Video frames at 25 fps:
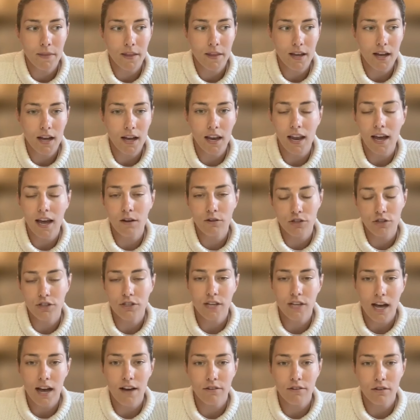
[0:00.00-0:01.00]
allows you
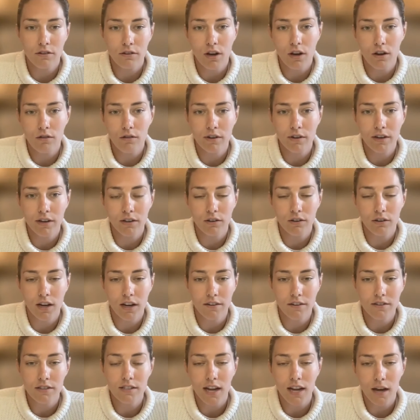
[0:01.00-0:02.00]
to have a real kind
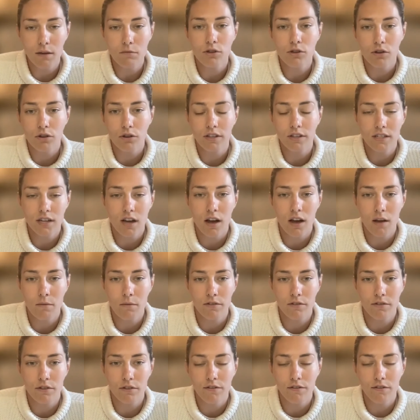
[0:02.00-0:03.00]
of snapshot in time
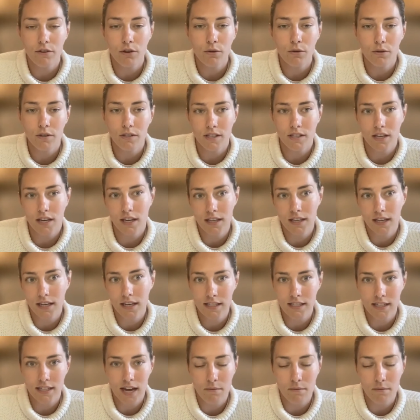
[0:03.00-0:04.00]
of who is sitting the
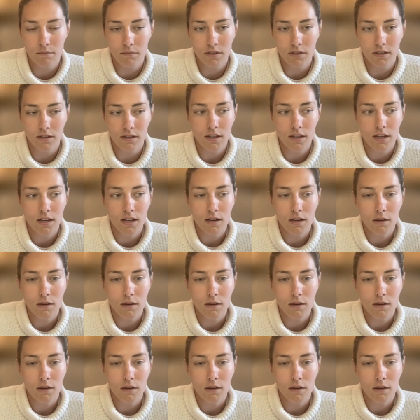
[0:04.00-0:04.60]
exams, and